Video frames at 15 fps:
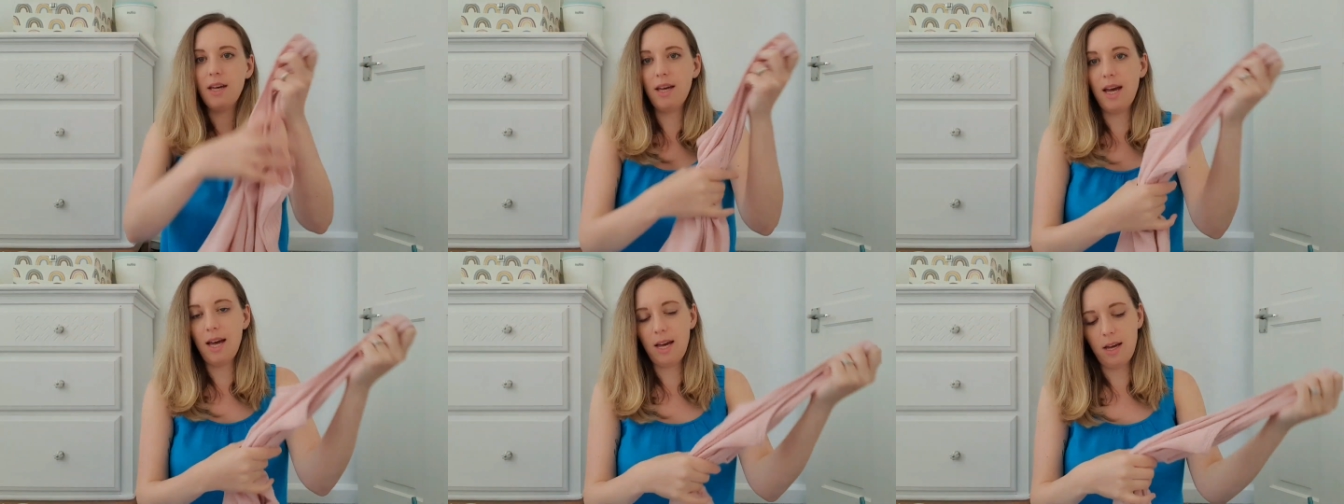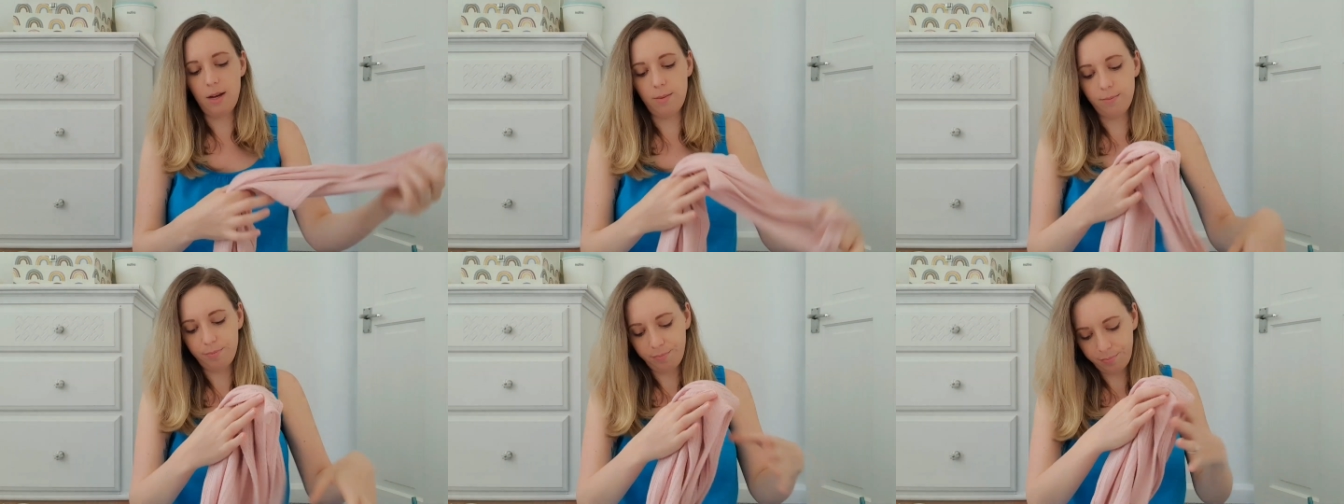
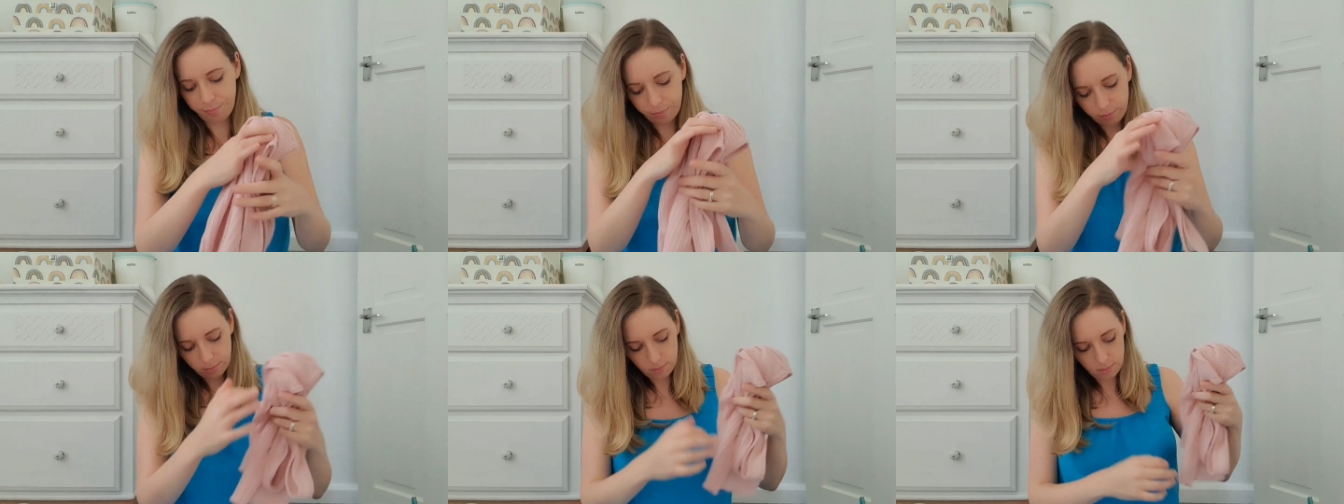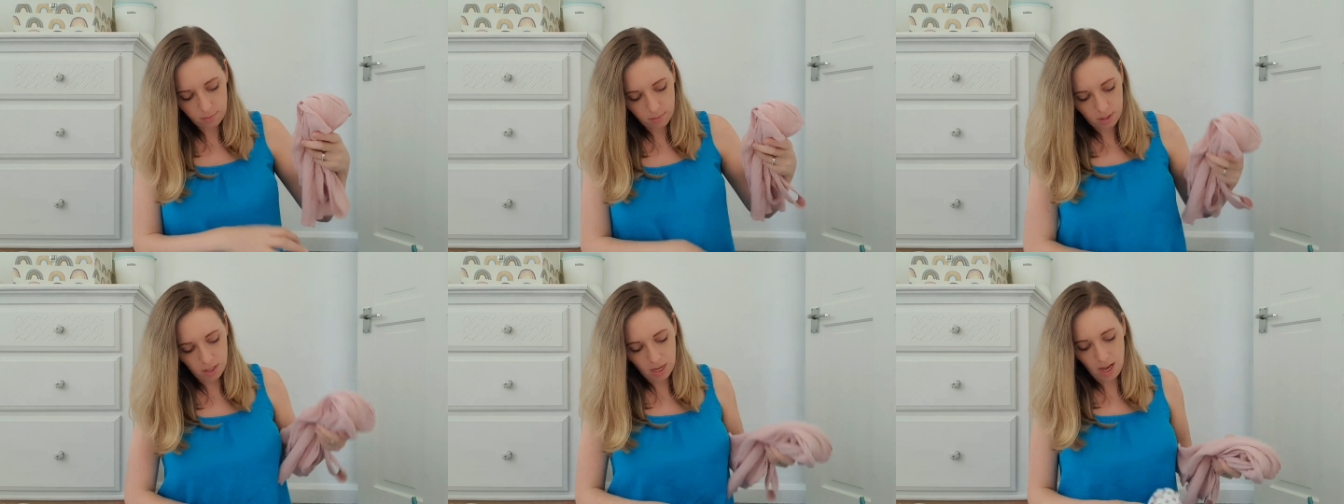
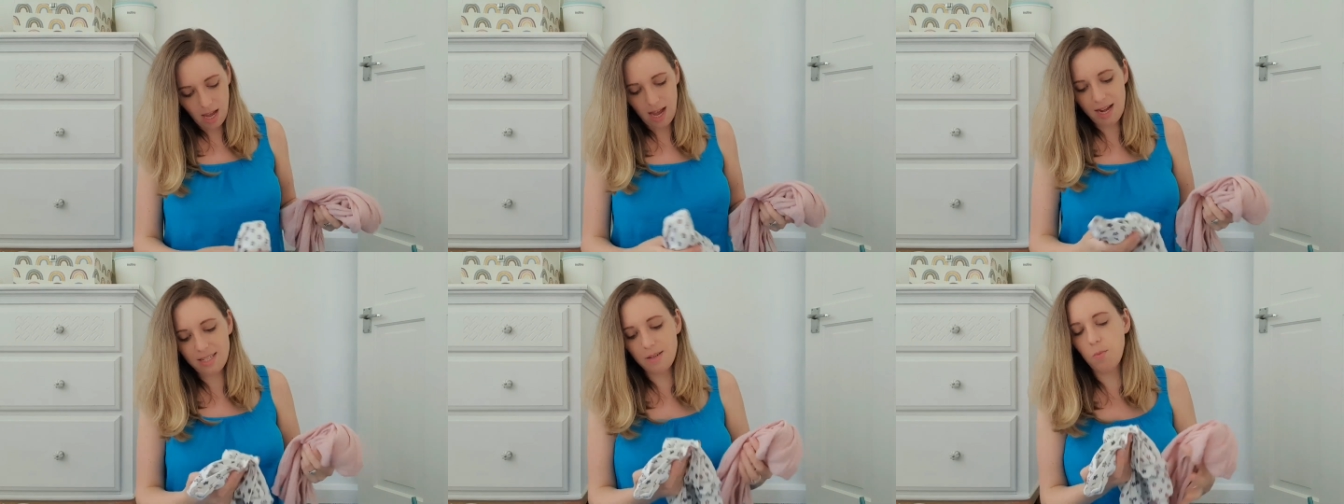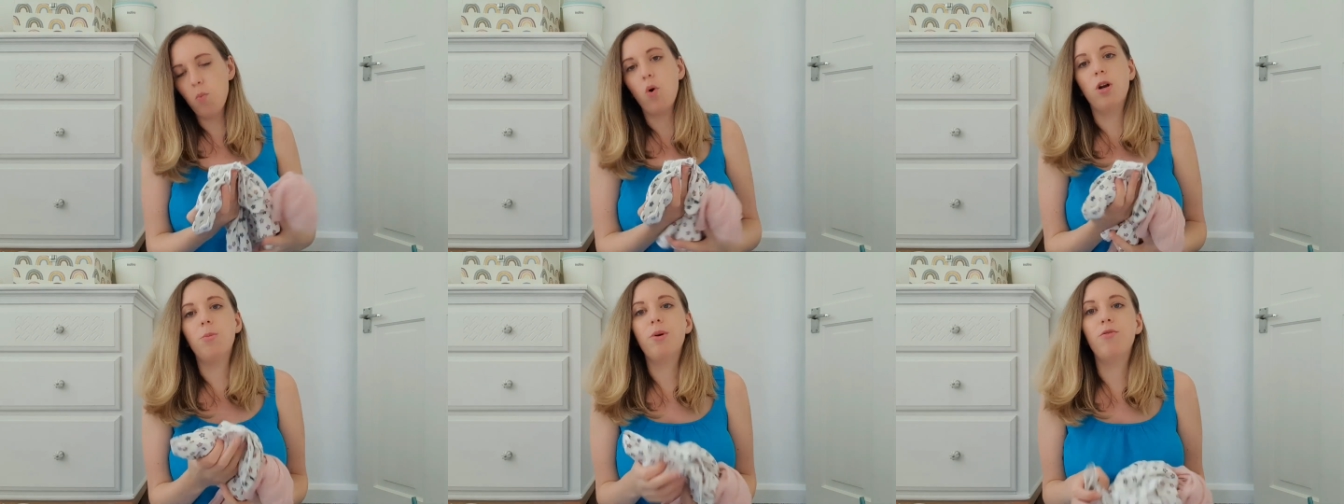I didn't
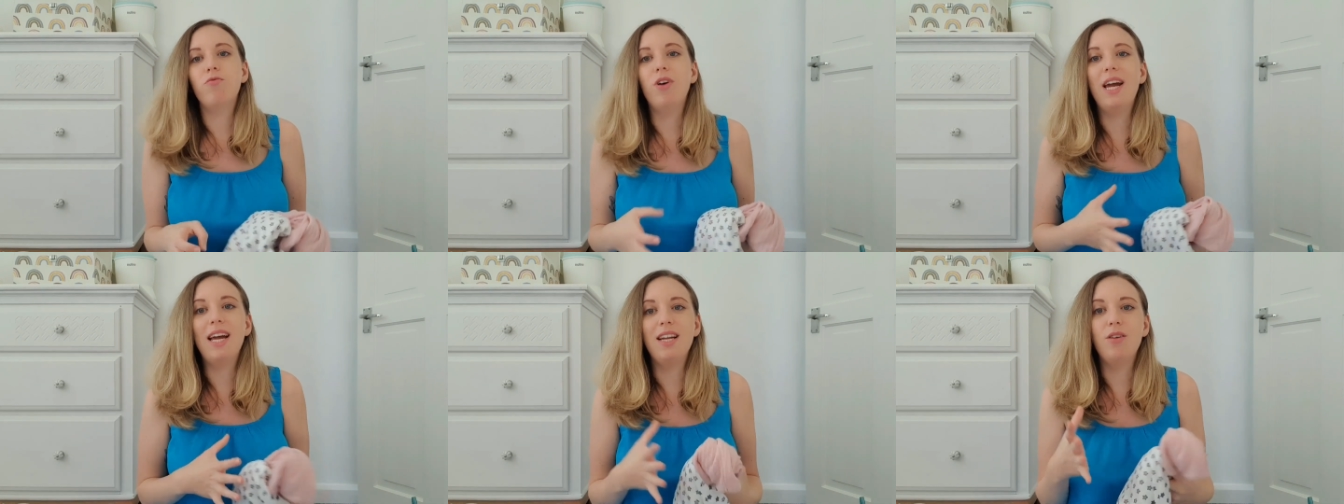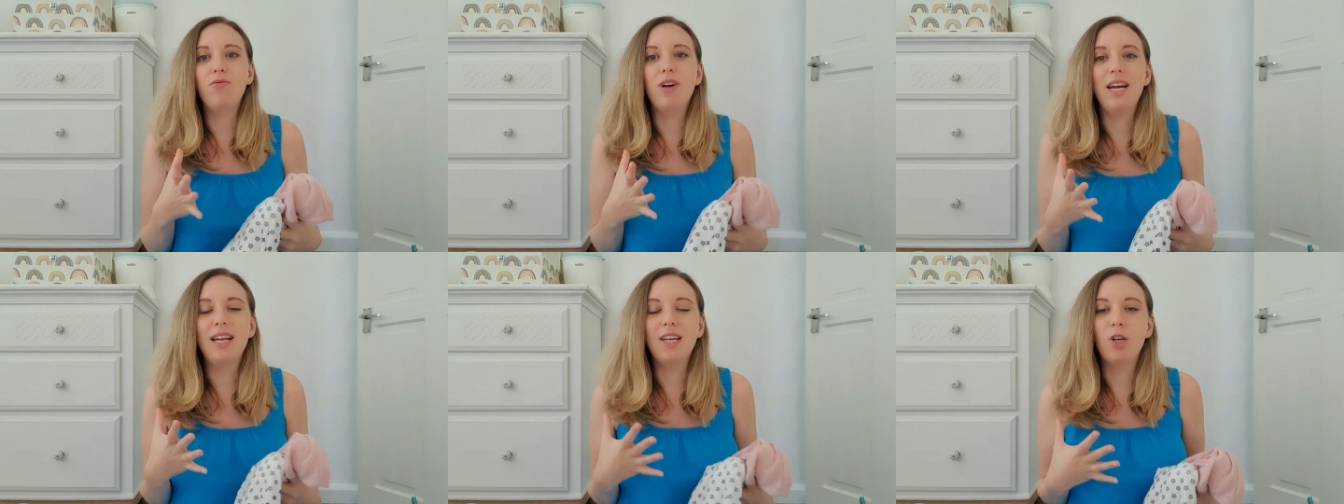want to be
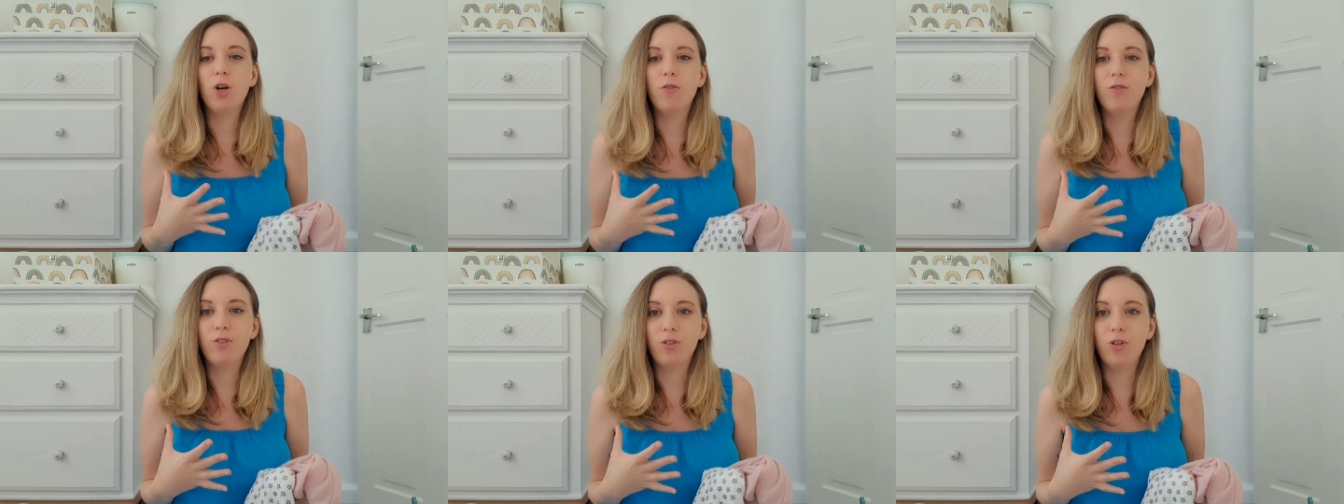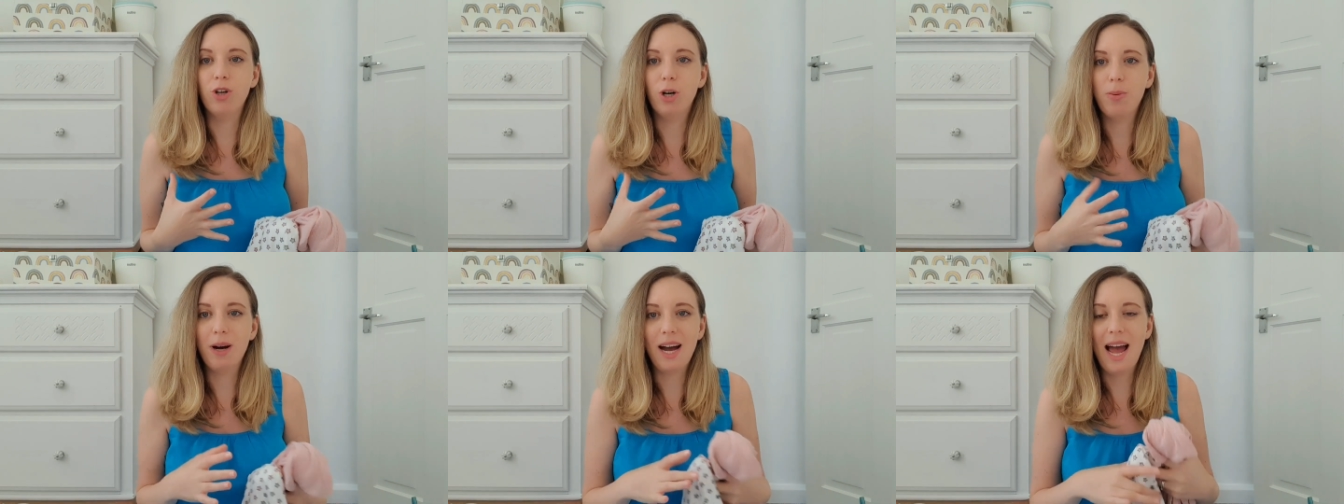really covered
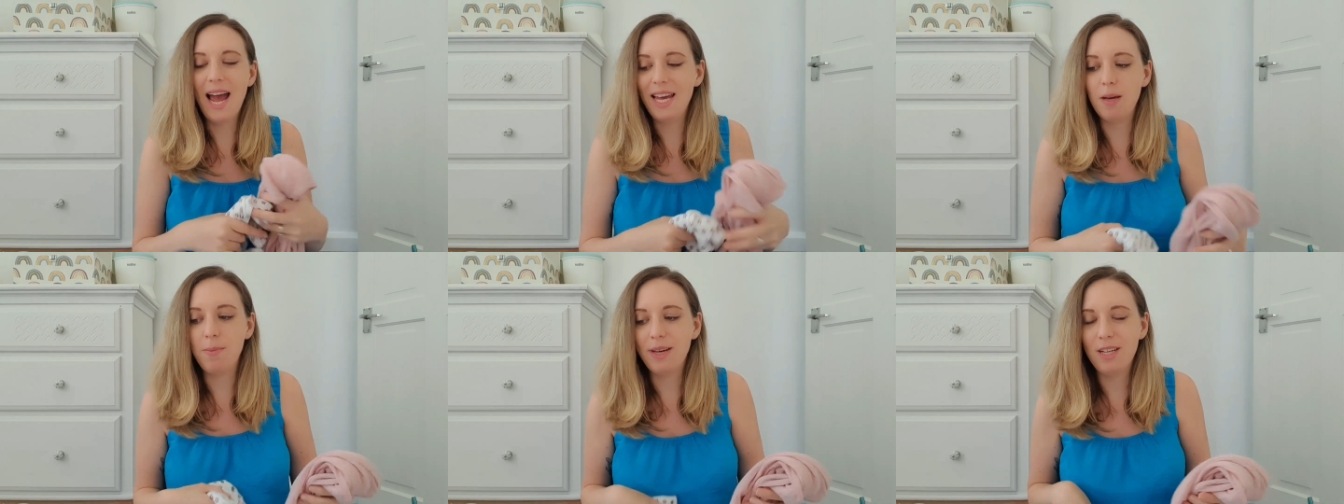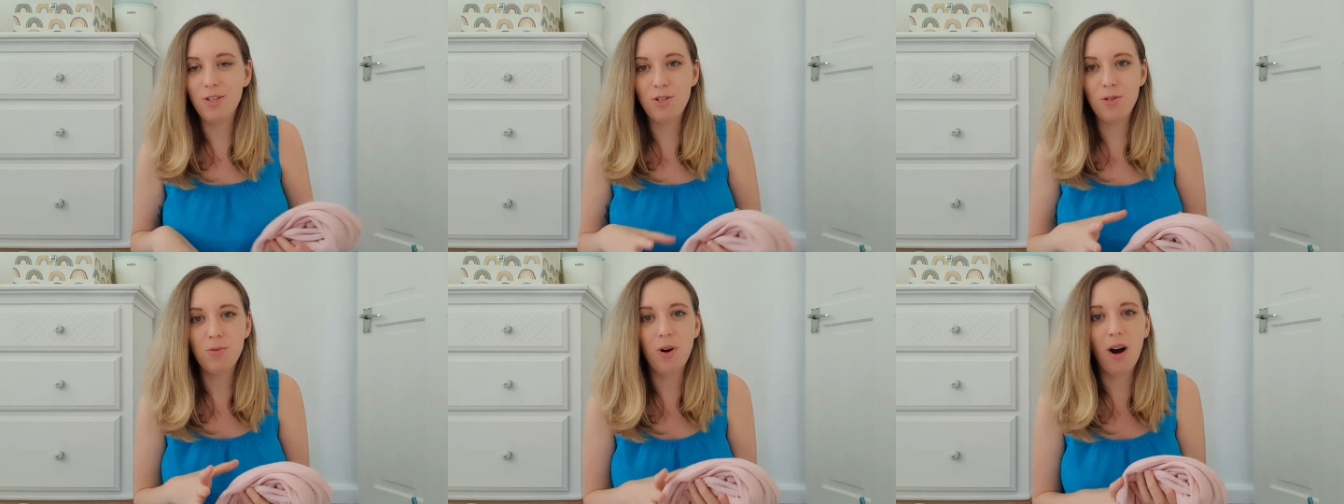up. I hate being
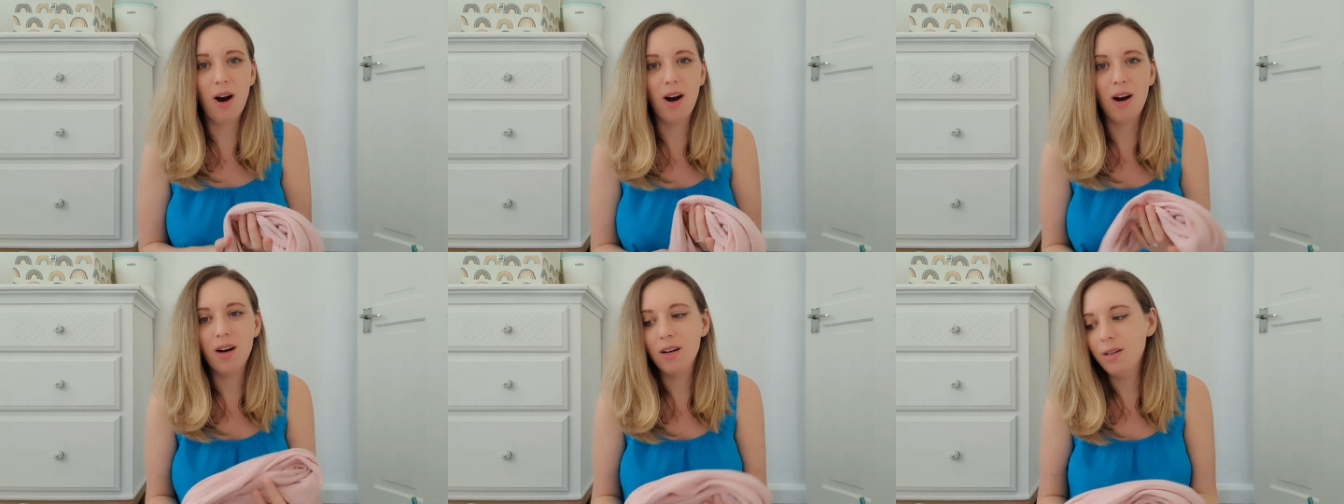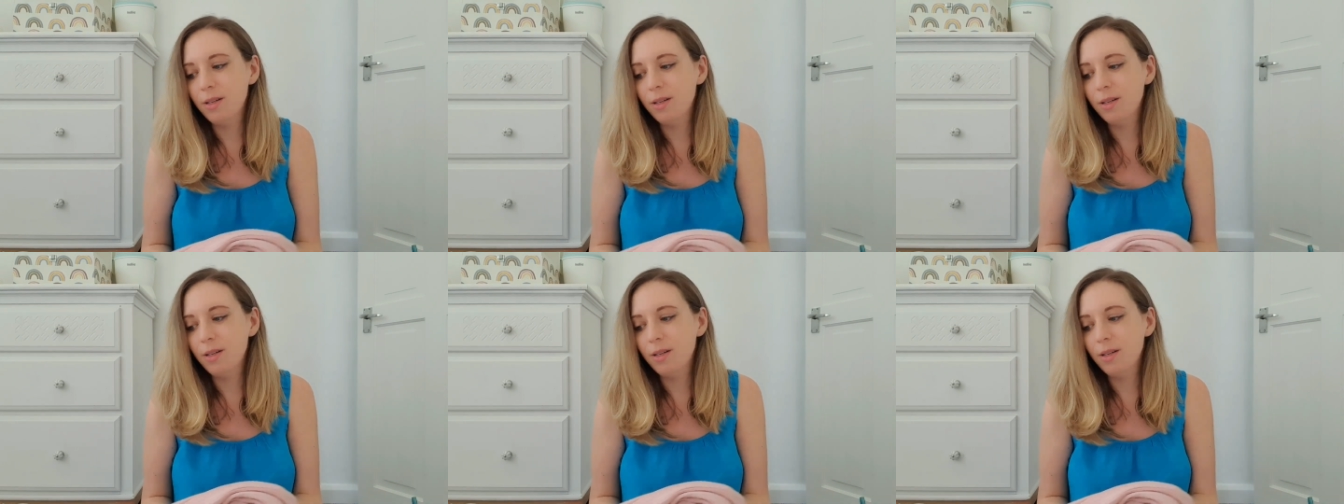too hot.